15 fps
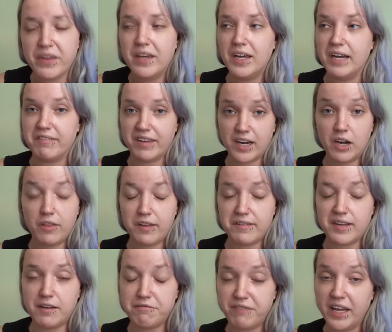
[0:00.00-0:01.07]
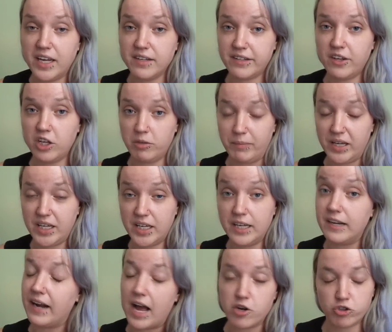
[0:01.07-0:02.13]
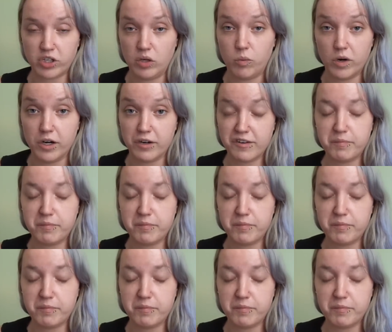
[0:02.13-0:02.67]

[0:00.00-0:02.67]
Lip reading: It's like how they say fake it till you make it. It actually works